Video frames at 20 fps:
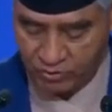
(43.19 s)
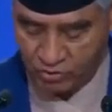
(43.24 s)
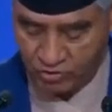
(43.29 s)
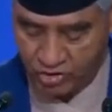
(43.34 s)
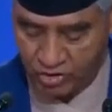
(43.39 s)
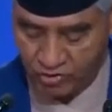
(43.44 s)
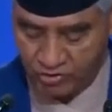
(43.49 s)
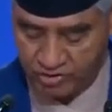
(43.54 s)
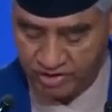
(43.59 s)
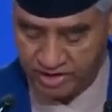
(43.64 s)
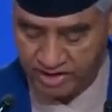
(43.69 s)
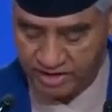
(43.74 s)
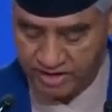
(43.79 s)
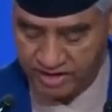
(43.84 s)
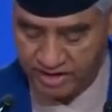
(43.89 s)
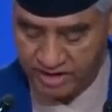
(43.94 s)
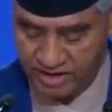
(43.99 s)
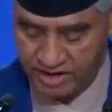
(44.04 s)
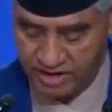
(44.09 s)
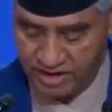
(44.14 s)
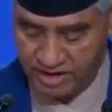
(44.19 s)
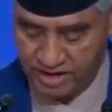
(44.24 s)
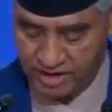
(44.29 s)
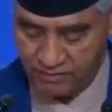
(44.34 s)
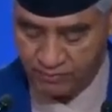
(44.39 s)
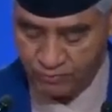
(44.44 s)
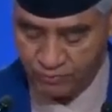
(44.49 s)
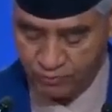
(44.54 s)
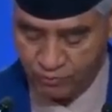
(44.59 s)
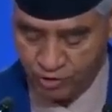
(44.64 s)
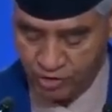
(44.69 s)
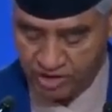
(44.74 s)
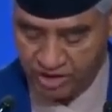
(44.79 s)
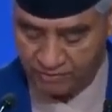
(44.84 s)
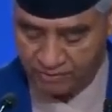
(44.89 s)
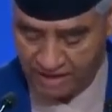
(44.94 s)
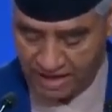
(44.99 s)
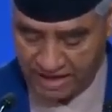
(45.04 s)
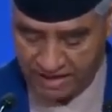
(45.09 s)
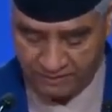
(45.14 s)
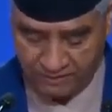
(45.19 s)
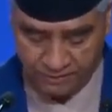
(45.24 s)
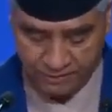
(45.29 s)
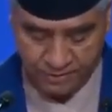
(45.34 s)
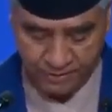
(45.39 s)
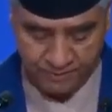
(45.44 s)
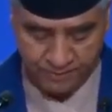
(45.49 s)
2045,